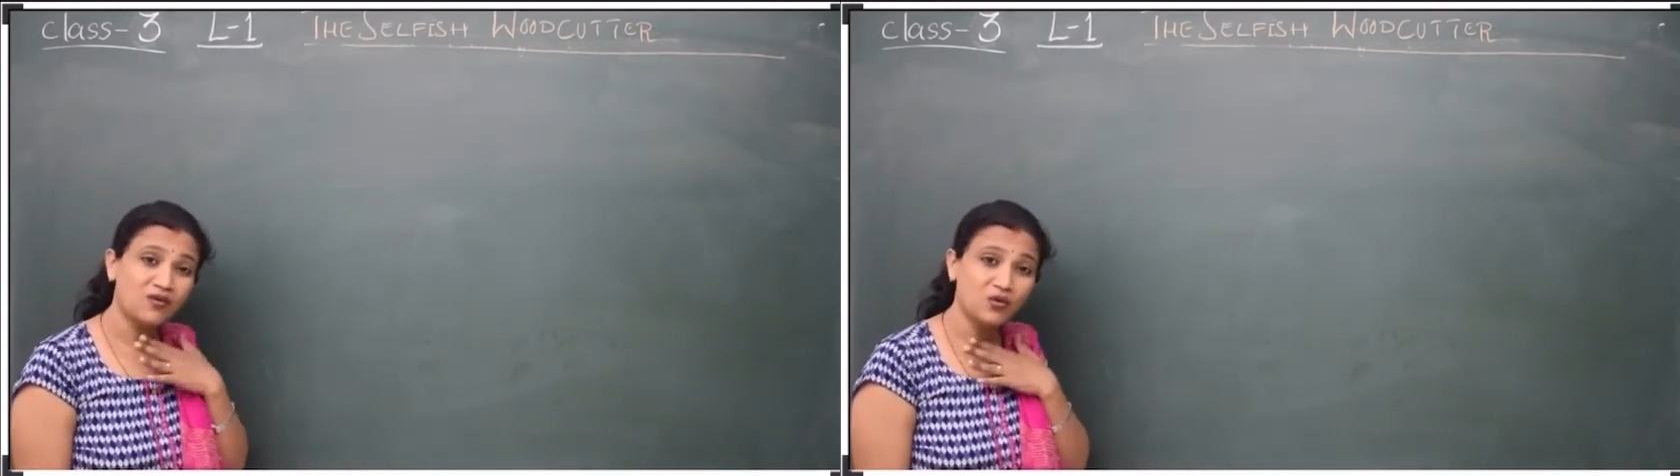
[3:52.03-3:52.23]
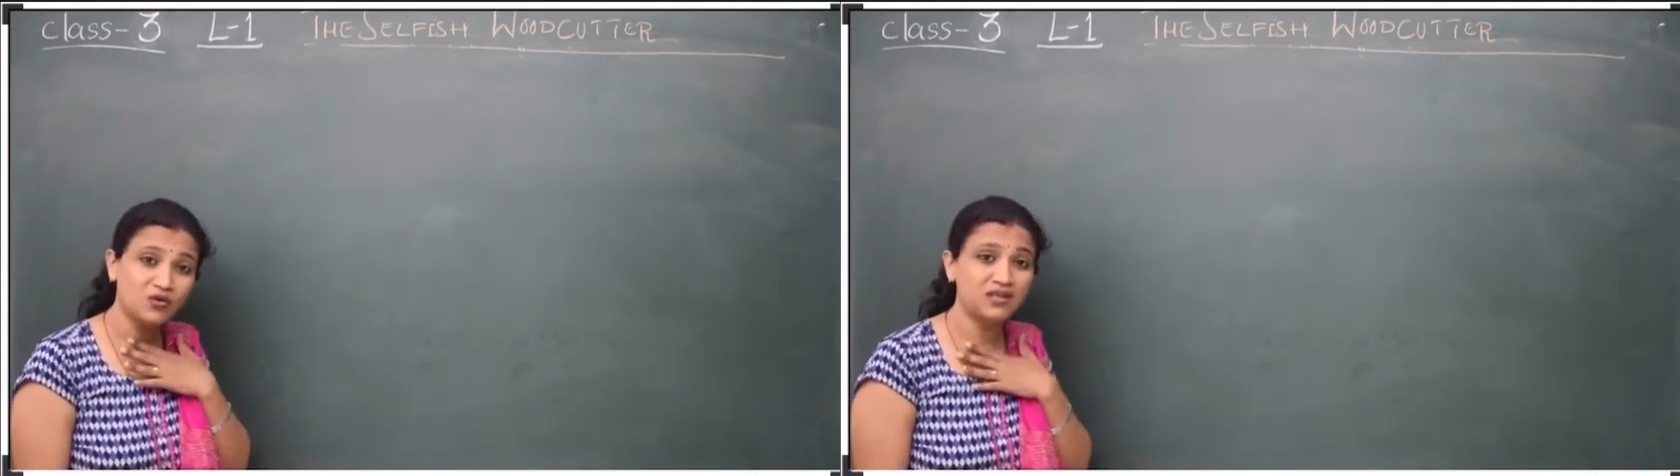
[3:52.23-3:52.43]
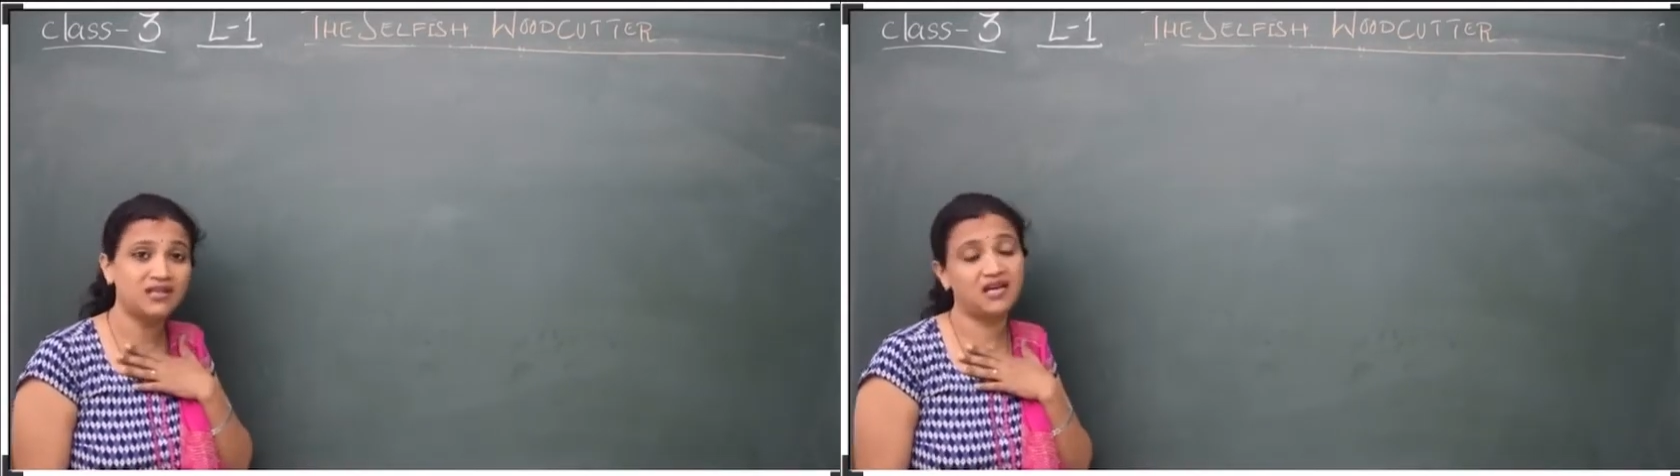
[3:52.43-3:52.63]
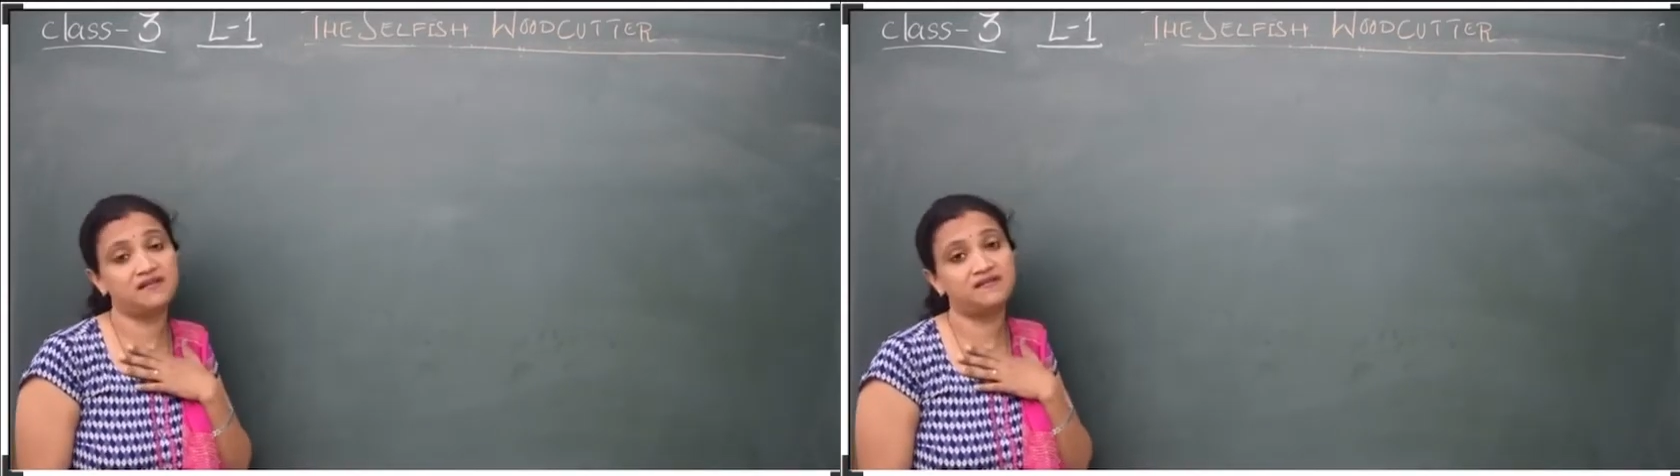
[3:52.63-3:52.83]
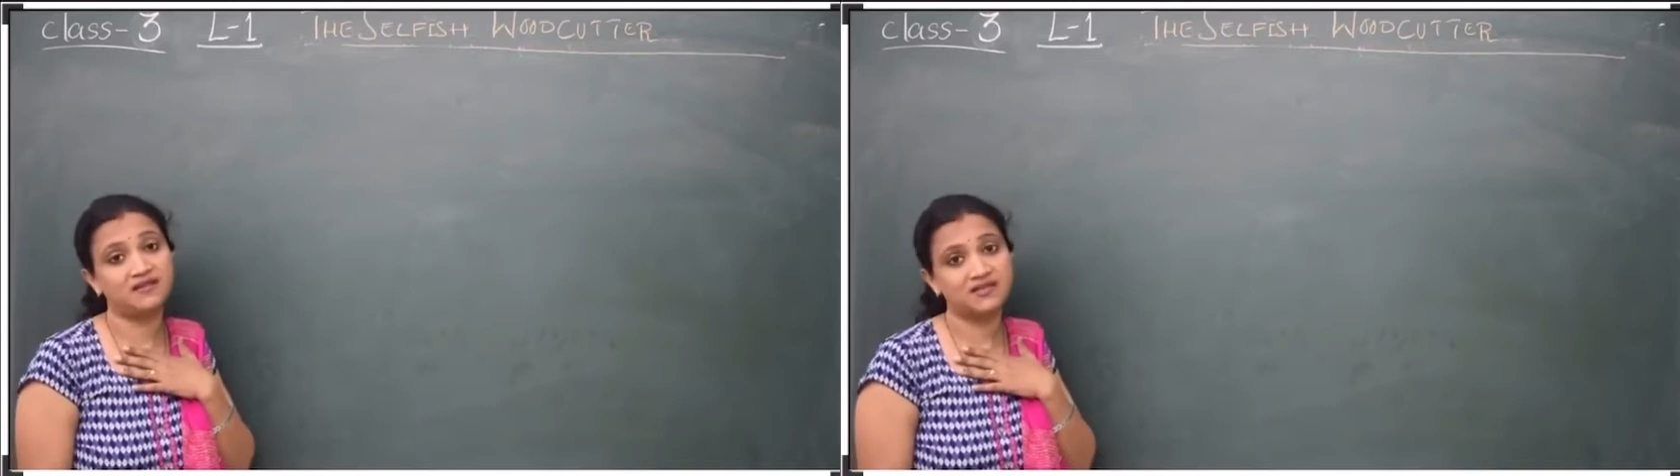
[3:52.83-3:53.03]
only
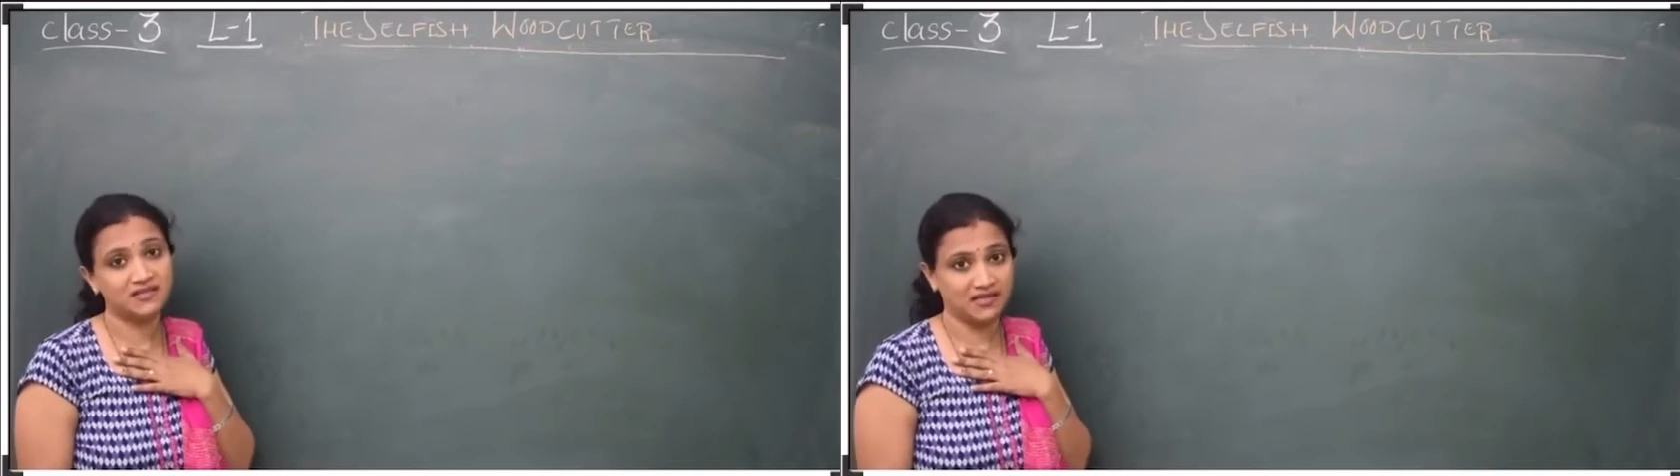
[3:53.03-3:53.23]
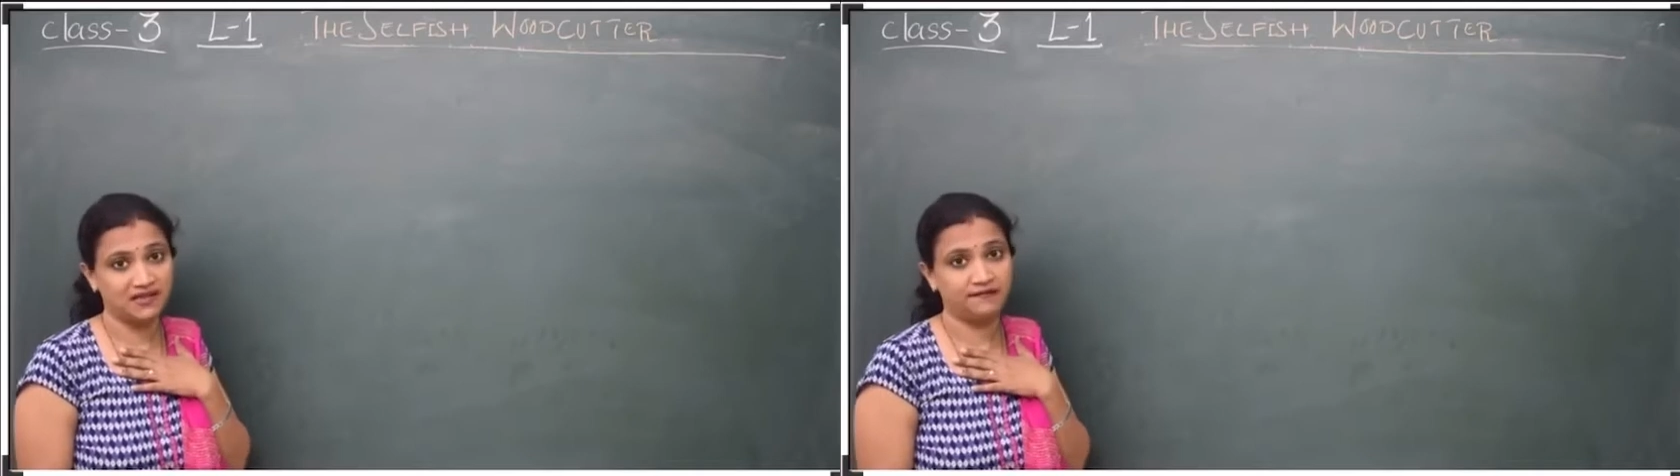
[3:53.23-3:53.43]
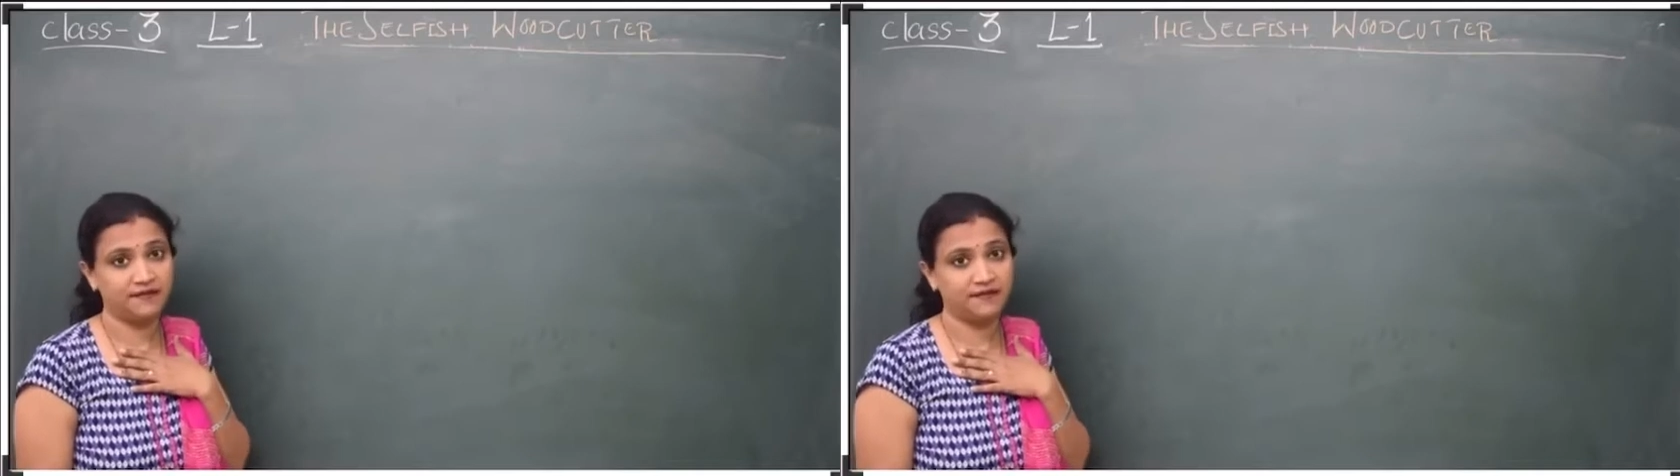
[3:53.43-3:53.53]
ourselves.